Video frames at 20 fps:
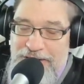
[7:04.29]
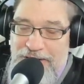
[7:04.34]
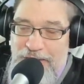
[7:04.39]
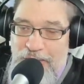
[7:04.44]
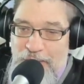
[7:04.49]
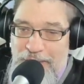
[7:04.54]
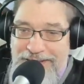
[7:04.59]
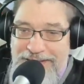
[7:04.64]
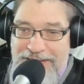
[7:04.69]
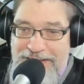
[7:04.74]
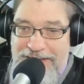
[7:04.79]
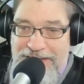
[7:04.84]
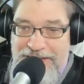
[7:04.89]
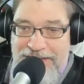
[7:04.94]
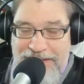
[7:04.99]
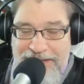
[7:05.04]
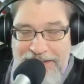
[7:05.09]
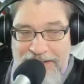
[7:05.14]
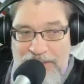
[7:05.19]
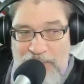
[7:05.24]
toys and
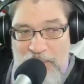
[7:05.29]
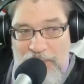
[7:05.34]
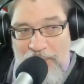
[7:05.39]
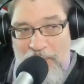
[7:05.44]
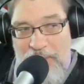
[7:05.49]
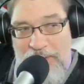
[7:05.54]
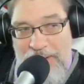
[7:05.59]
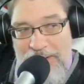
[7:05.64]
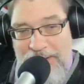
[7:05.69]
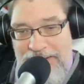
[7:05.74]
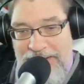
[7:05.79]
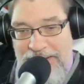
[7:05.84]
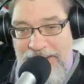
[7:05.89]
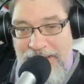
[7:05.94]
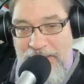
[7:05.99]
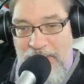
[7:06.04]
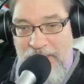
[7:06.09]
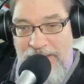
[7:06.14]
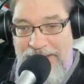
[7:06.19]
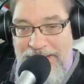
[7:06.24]
seeing what works,
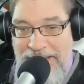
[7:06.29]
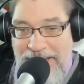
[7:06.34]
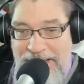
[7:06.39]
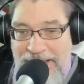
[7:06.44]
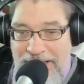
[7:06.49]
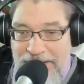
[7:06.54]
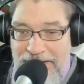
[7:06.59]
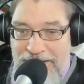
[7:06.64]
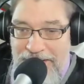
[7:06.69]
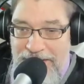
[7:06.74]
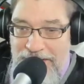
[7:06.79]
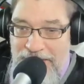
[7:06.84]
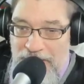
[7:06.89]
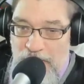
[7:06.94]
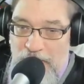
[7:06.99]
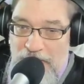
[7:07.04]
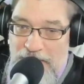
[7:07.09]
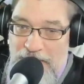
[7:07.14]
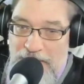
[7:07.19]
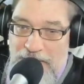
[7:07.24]
seeing what tactics
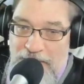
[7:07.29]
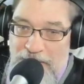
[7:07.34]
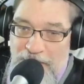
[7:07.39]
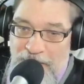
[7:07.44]
work.